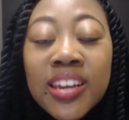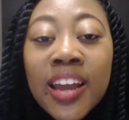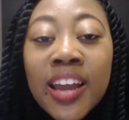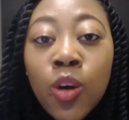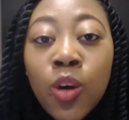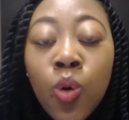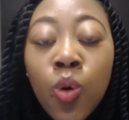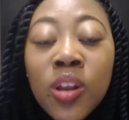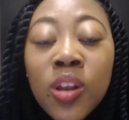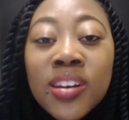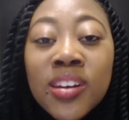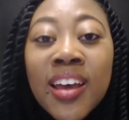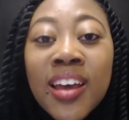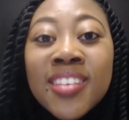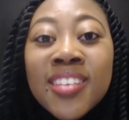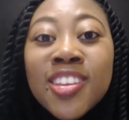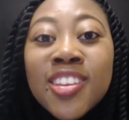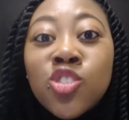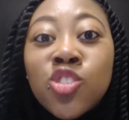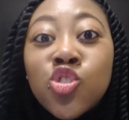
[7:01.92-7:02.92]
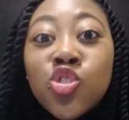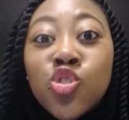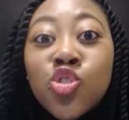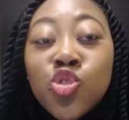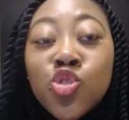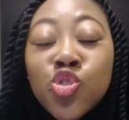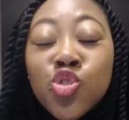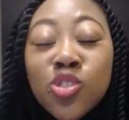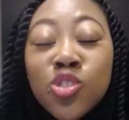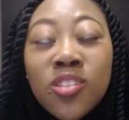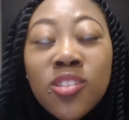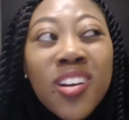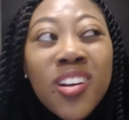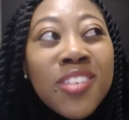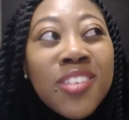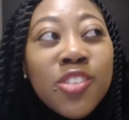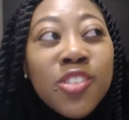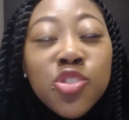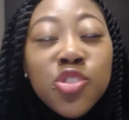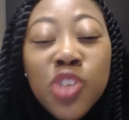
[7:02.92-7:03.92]
Like all it does is not
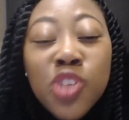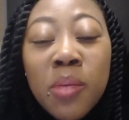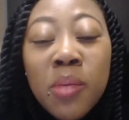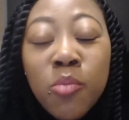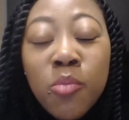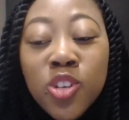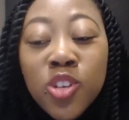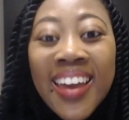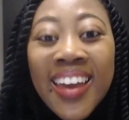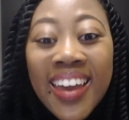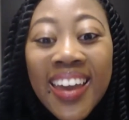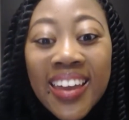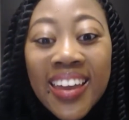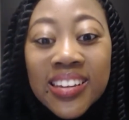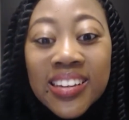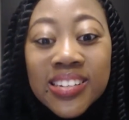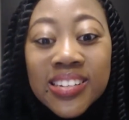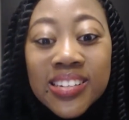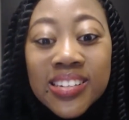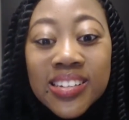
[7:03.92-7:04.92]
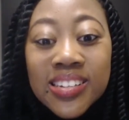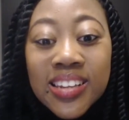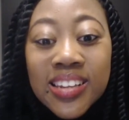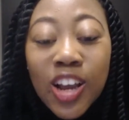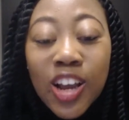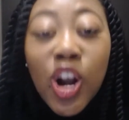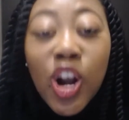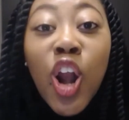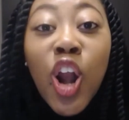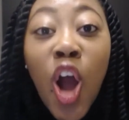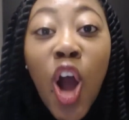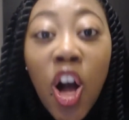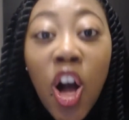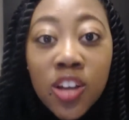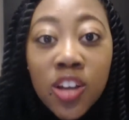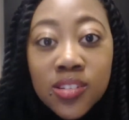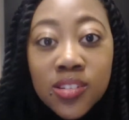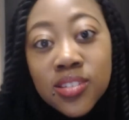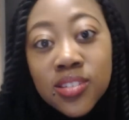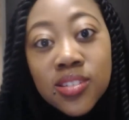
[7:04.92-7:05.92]
even trap moisture. It
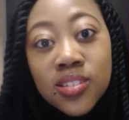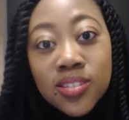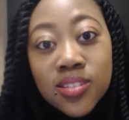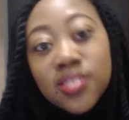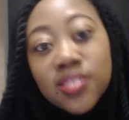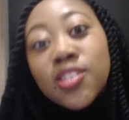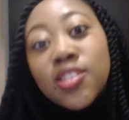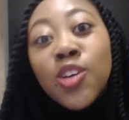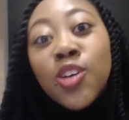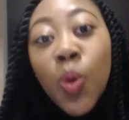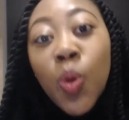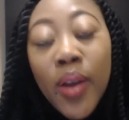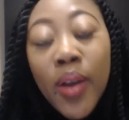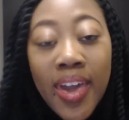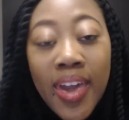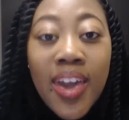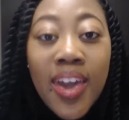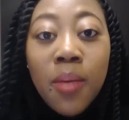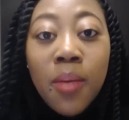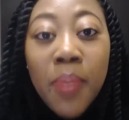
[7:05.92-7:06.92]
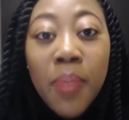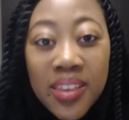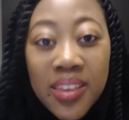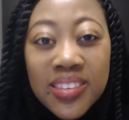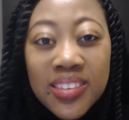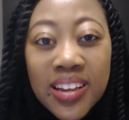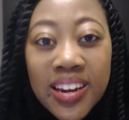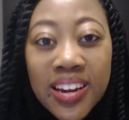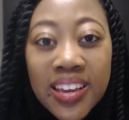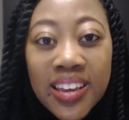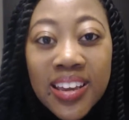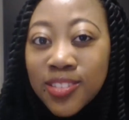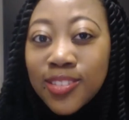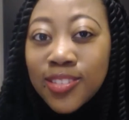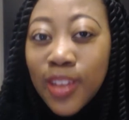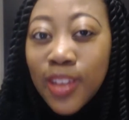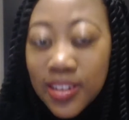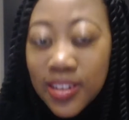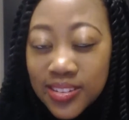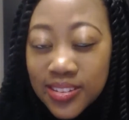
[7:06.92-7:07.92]
clogs your hair, basically.
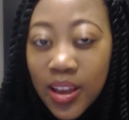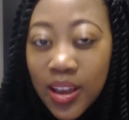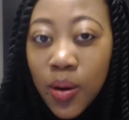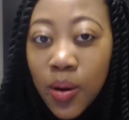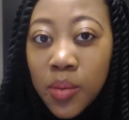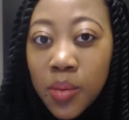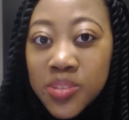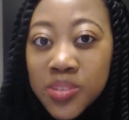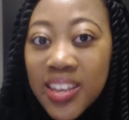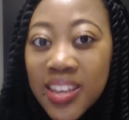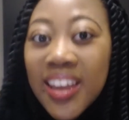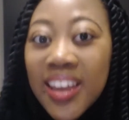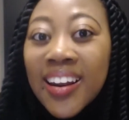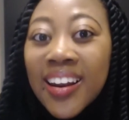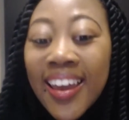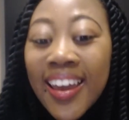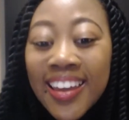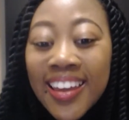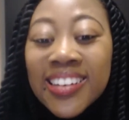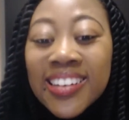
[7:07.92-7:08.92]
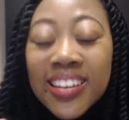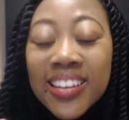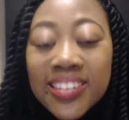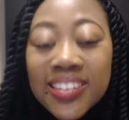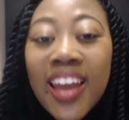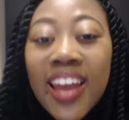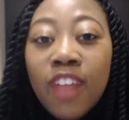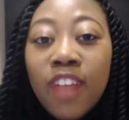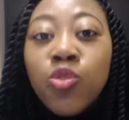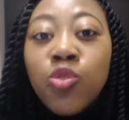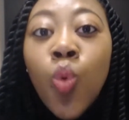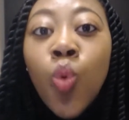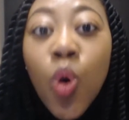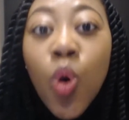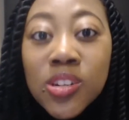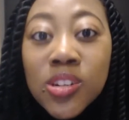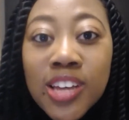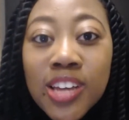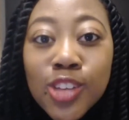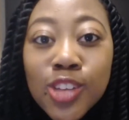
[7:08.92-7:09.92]
Do you understand what I'm saying? Like it doesn't have
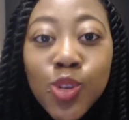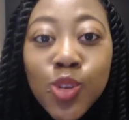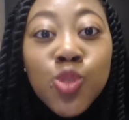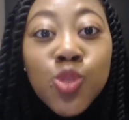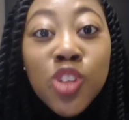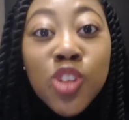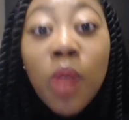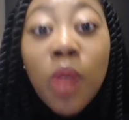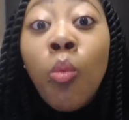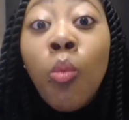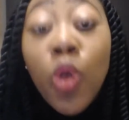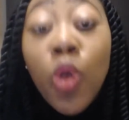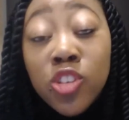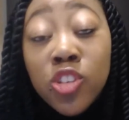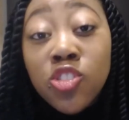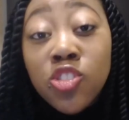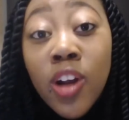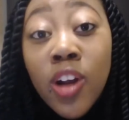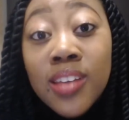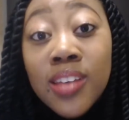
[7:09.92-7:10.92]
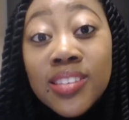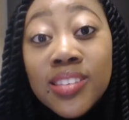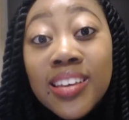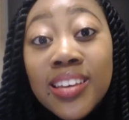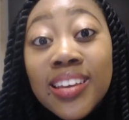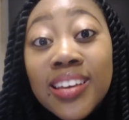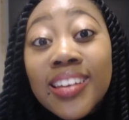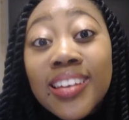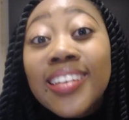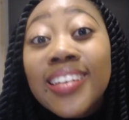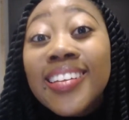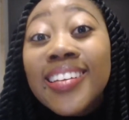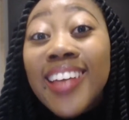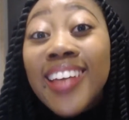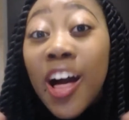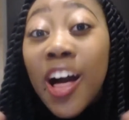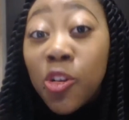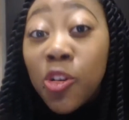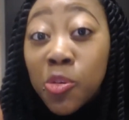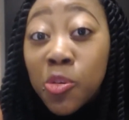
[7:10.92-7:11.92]
water, so it's not moisturizing.
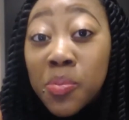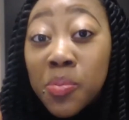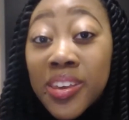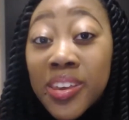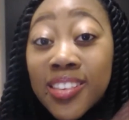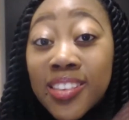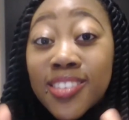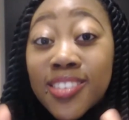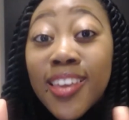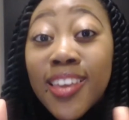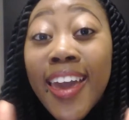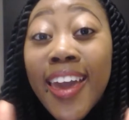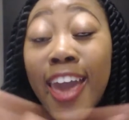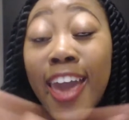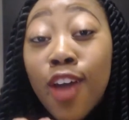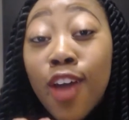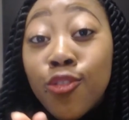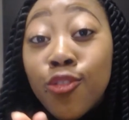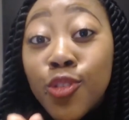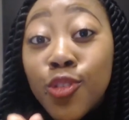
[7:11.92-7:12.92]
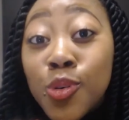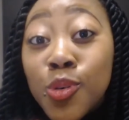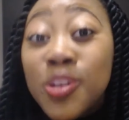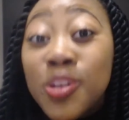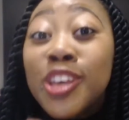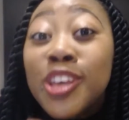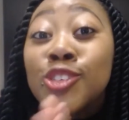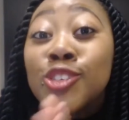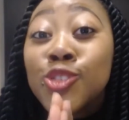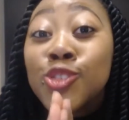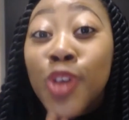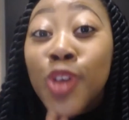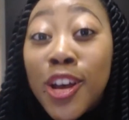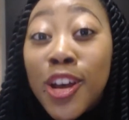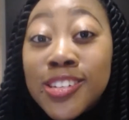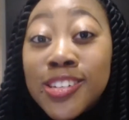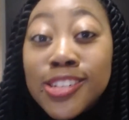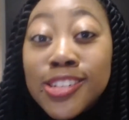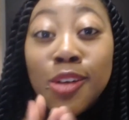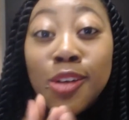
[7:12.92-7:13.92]
I'll repeat. Hair food is
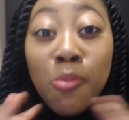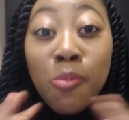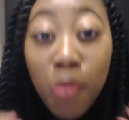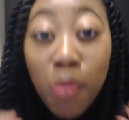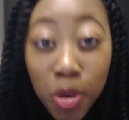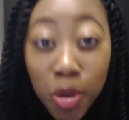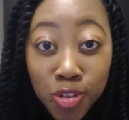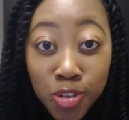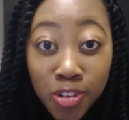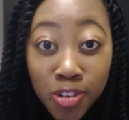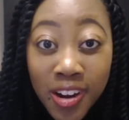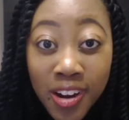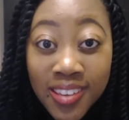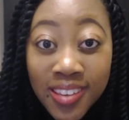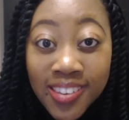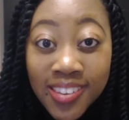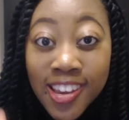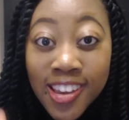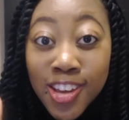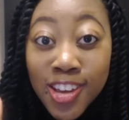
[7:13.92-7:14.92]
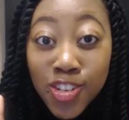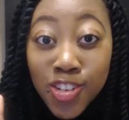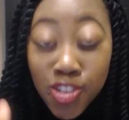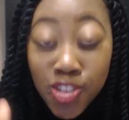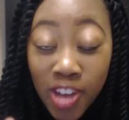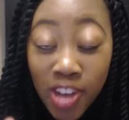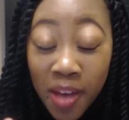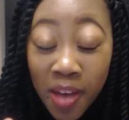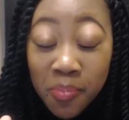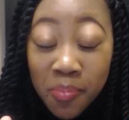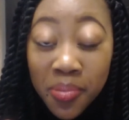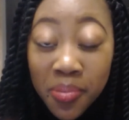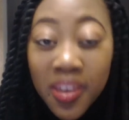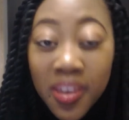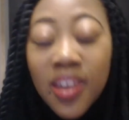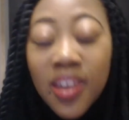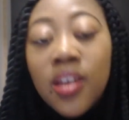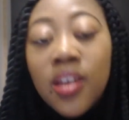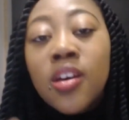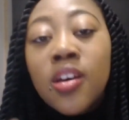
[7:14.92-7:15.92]
not moisturizer. Sharp.
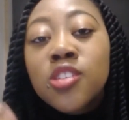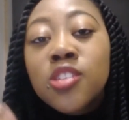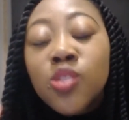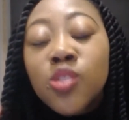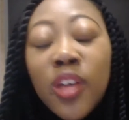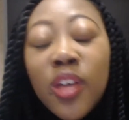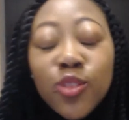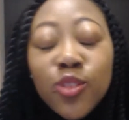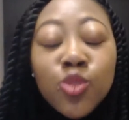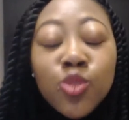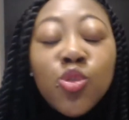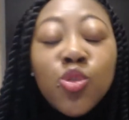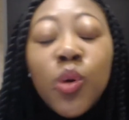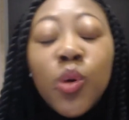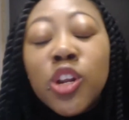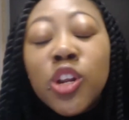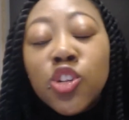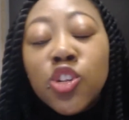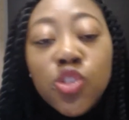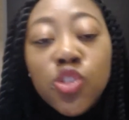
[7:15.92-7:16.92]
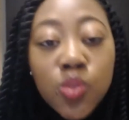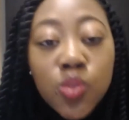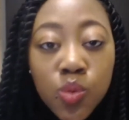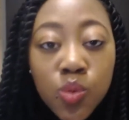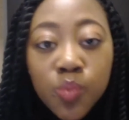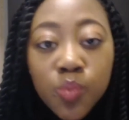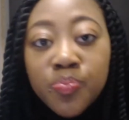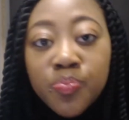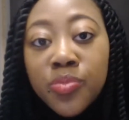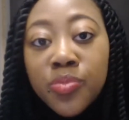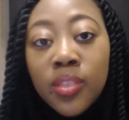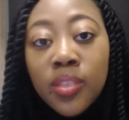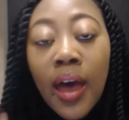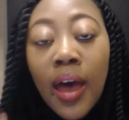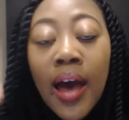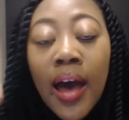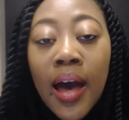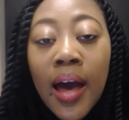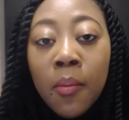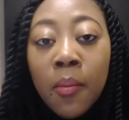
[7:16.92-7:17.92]
So that's what you want to do.
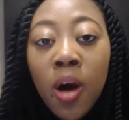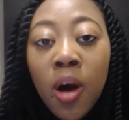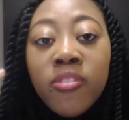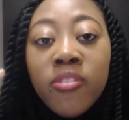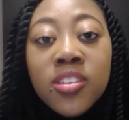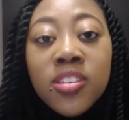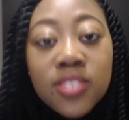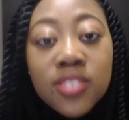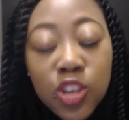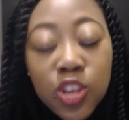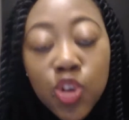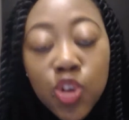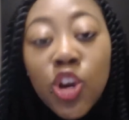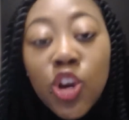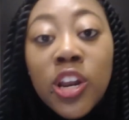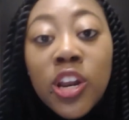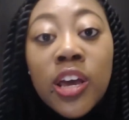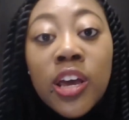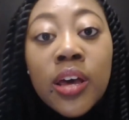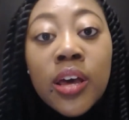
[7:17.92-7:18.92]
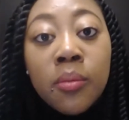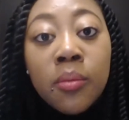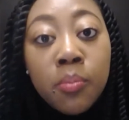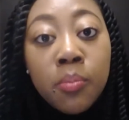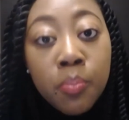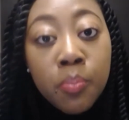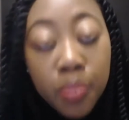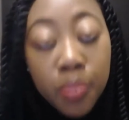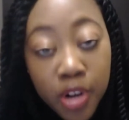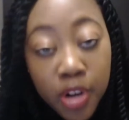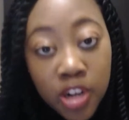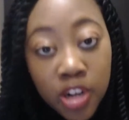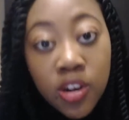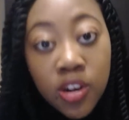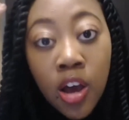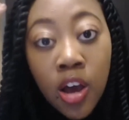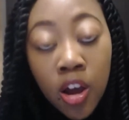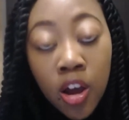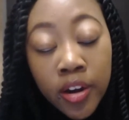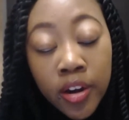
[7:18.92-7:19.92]
Obviously, you're gonna put it
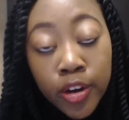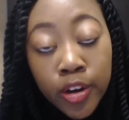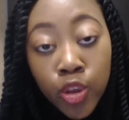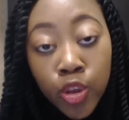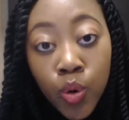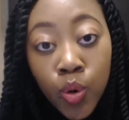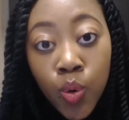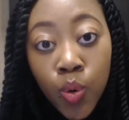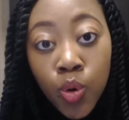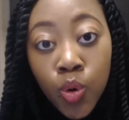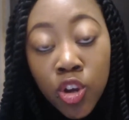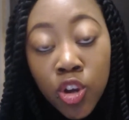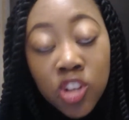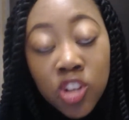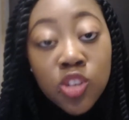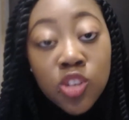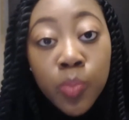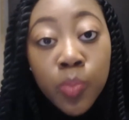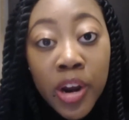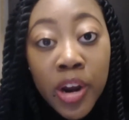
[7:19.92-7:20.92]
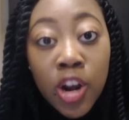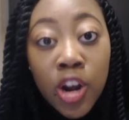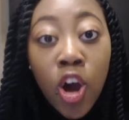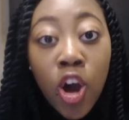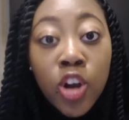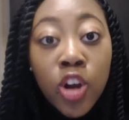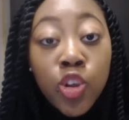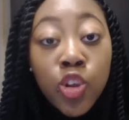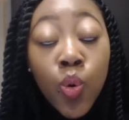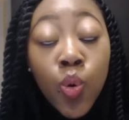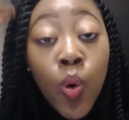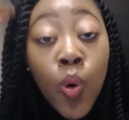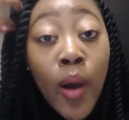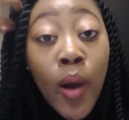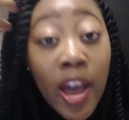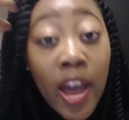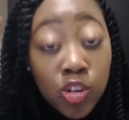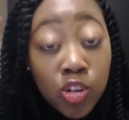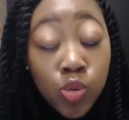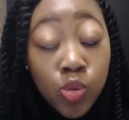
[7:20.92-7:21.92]
on you're gonna spray it on your
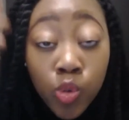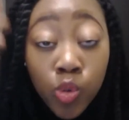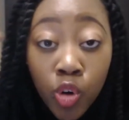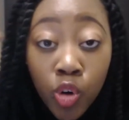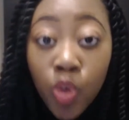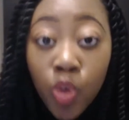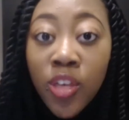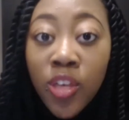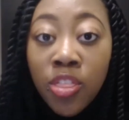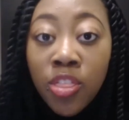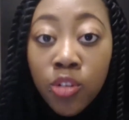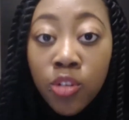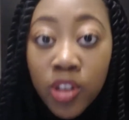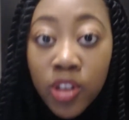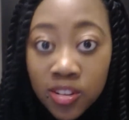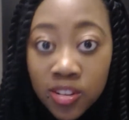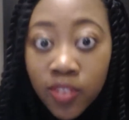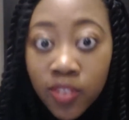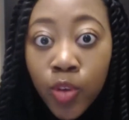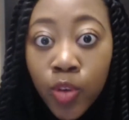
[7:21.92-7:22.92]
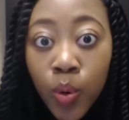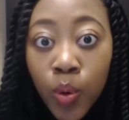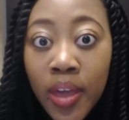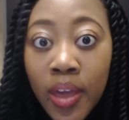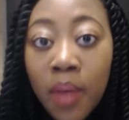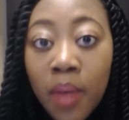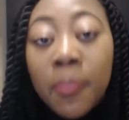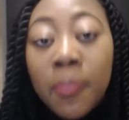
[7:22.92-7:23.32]
actual growth and the rest of your hair.